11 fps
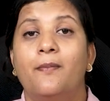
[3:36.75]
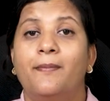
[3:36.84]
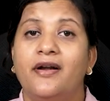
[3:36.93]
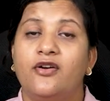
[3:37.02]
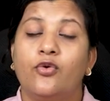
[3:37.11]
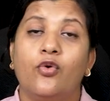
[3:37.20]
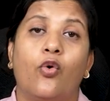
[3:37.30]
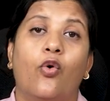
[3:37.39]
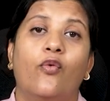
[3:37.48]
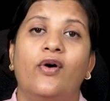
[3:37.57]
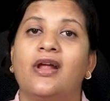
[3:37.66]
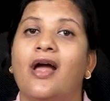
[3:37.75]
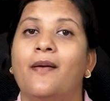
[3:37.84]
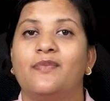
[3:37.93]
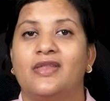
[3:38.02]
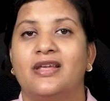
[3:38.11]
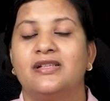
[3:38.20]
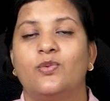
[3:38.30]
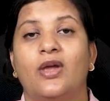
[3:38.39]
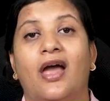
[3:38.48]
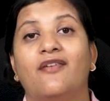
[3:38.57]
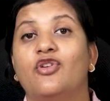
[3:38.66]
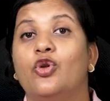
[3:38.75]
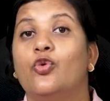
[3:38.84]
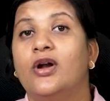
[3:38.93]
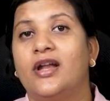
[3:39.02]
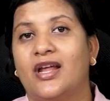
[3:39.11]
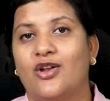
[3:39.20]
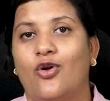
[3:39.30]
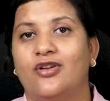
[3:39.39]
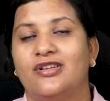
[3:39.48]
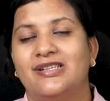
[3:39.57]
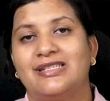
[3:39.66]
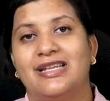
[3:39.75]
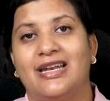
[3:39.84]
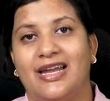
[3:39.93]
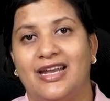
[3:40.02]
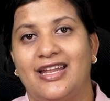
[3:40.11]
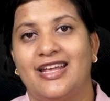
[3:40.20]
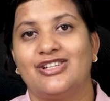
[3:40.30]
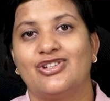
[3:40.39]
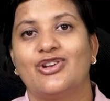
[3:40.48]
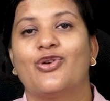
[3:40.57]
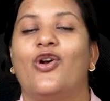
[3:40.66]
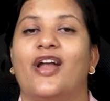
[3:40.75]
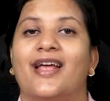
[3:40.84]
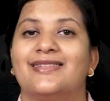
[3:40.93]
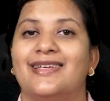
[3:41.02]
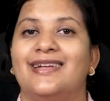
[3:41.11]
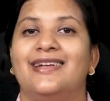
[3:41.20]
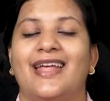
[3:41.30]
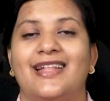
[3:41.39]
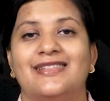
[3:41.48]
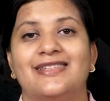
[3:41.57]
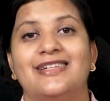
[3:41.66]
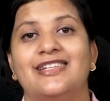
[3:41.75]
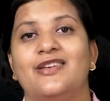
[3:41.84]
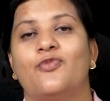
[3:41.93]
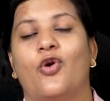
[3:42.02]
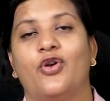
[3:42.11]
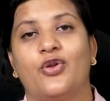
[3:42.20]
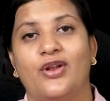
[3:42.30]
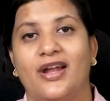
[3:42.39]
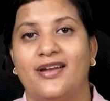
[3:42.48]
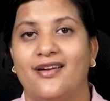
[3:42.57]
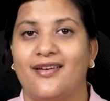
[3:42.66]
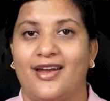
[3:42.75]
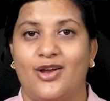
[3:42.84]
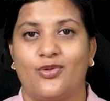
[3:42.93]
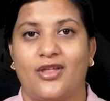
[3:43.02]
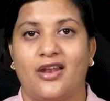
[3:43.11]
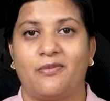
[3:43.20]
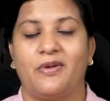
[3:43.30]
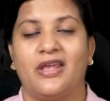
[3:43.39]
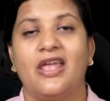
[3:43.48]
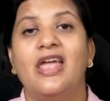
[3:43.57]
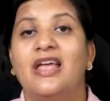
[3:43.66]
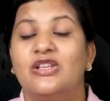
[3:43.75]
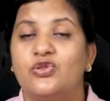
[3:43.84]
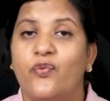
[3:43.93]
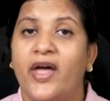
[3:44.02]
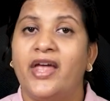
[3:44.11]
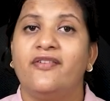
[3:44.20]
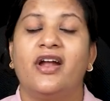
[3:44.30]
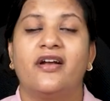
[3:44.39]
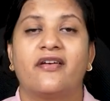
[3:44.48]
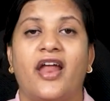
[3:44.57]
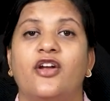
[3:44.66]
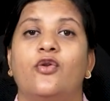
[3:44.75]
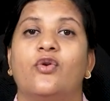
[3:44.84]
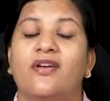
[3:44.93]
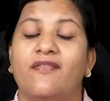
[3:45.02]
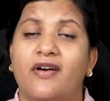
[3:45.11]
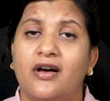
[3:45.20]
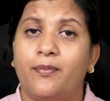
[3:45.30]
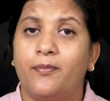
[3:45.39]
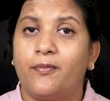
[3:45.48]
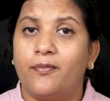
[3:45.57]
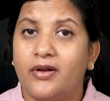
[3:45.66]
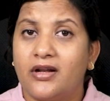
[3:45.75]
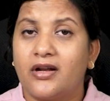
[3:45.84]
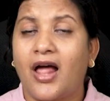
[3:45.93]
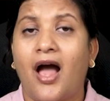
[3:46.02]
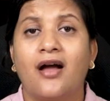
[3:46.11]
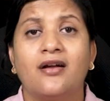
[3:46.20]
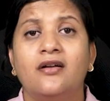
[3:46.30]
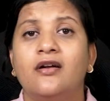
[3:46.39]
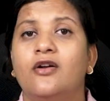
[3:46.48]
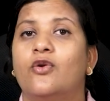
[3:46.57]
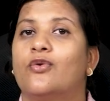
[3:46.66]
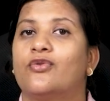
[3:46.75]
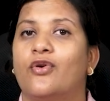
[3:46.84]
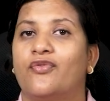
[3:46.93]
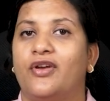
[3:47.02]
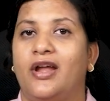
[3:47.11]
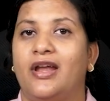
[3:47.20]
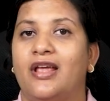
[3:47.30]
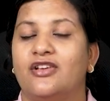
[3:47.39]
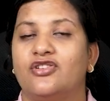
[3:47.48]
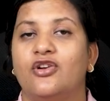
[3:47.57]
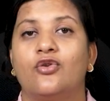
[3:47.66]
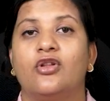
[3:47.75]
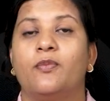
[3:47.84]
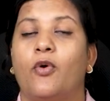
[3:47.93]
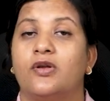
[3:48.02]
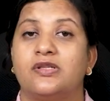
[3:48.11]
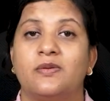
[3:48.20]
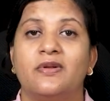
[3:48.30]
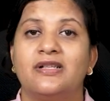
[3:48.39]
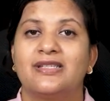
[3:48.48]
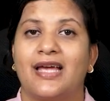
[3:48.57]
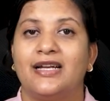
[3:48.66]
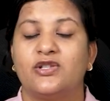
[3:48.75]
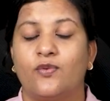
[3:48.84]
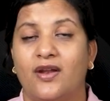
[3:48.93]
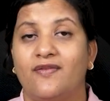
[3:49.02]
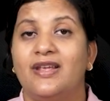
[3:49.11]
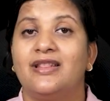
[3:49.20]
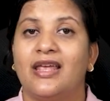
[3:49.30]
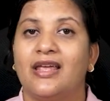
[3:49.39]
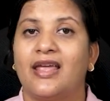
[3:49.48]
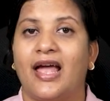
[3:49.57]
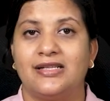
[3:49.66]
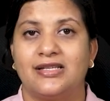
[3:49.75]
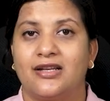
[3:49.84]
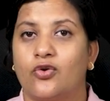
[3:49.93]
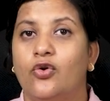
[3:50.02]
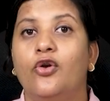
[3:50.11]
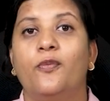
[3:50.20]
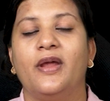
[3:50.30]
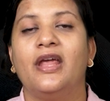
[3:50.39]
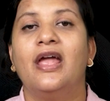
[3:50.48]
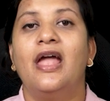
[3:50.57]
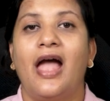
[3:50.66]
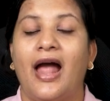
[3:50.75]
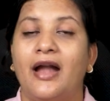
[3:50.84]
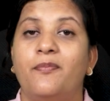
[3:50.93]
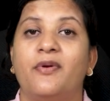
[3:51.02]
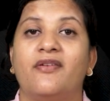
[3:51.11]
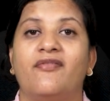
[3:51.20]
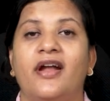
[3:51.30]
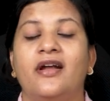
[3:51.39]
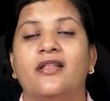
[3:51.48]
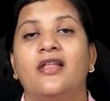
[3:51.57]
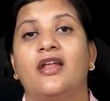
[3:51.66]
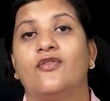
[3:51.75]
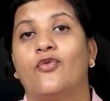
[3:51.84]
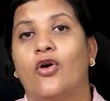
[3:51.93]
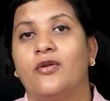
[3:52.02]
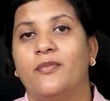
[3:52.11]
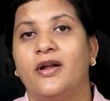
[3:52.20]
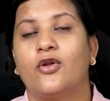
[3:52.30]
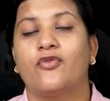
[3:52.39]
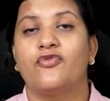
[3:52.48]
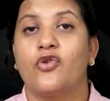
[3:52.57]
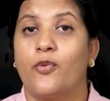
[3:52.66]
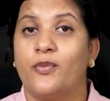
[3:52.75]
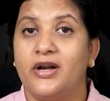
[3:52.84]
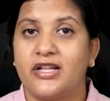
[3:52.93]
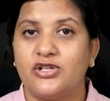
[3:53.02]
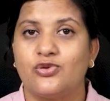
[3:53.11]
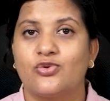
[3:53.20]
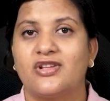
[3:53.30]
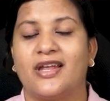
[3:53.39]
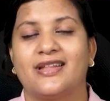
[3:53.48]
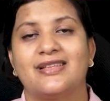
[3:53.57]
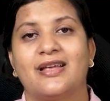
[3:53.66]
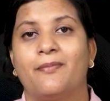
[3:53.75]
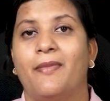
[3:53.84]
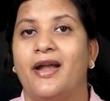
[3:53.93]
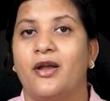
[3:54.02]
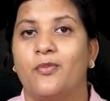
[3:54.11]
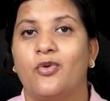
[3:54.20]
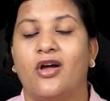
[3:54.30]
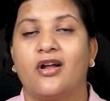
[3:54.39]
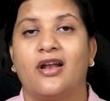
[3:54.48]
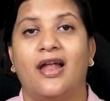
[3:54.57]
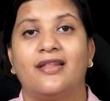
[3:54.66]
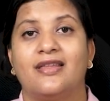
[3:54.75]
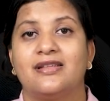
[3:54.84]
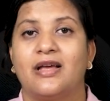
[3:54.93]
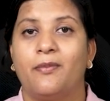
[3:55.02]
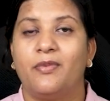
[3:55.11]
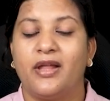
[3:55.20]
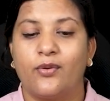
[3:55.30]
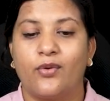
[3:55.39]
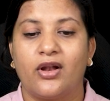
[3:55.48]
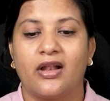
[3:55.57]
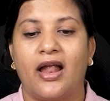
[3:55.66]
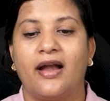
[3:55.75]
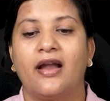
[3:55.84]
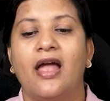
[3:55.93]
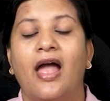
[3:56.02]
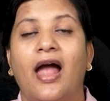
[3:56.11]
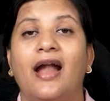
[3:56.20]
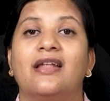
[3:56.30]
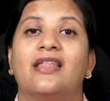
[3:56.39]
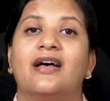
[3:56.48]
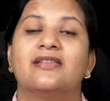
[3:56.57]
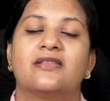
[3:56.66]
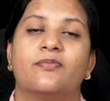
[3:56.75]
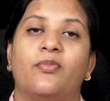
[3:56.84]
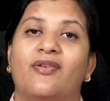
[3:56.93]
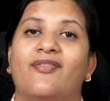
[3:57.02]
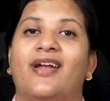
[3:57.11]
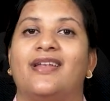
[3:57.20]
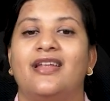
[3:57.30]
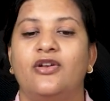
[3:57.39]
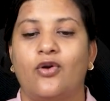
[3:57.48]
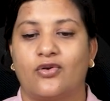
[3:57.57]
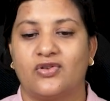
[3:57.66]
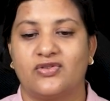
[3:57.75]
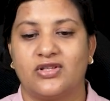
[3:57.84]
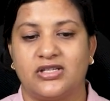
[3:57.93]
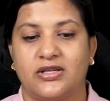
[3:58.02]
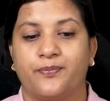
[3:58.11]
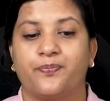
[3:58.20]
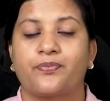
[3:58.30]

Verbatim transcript: But to overcome this, we have newer technologies in radiation called as intensity modulated radiotherapy, so where we are trying to give a targeted dose of radiation to the possible sites where we think cancer could be and prevent the involvement of normal tissues like the submandibular gland, the sublingual gland, and thus prevent the toxicity.